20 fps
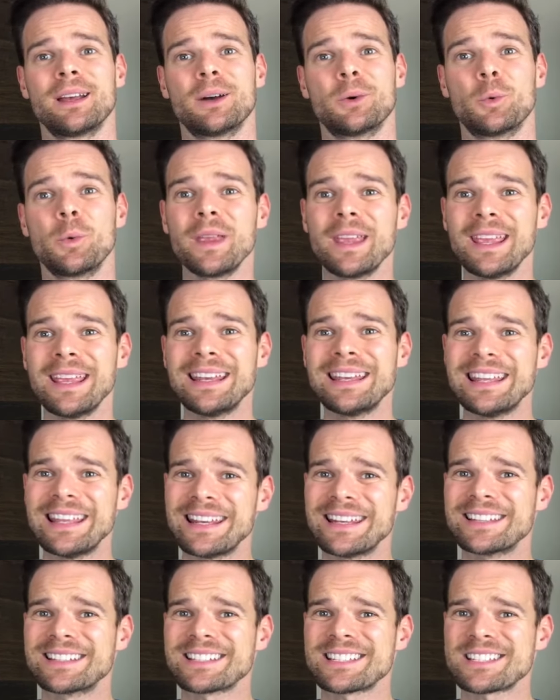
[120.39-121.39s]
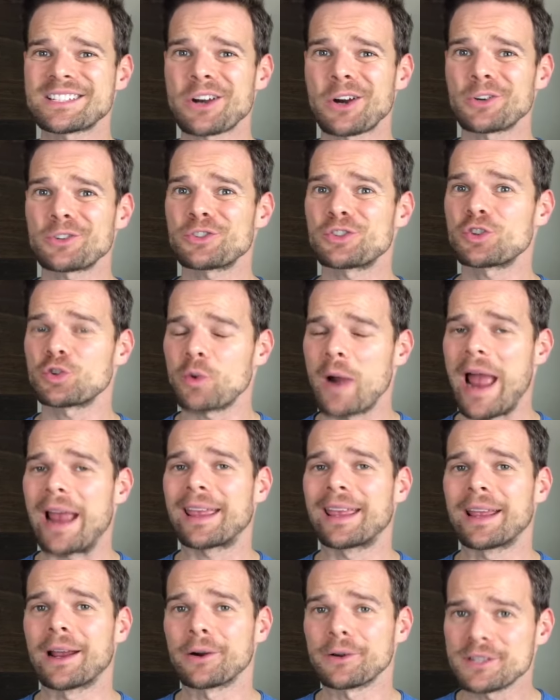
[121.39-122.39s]
we needed to start
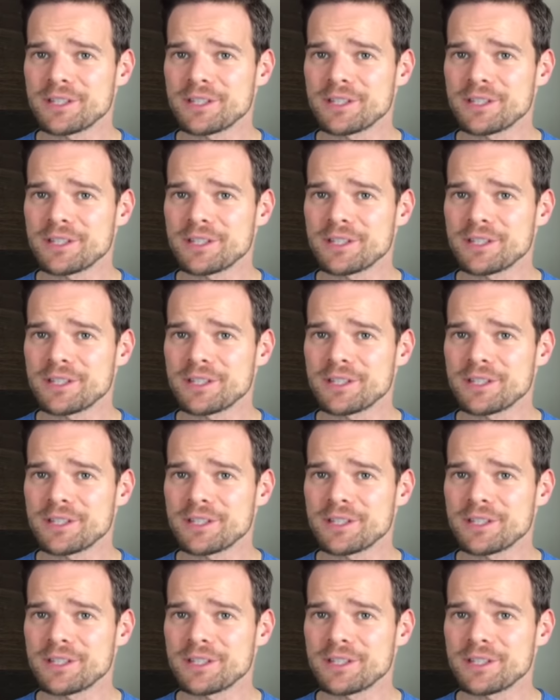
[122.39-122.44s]
tracking our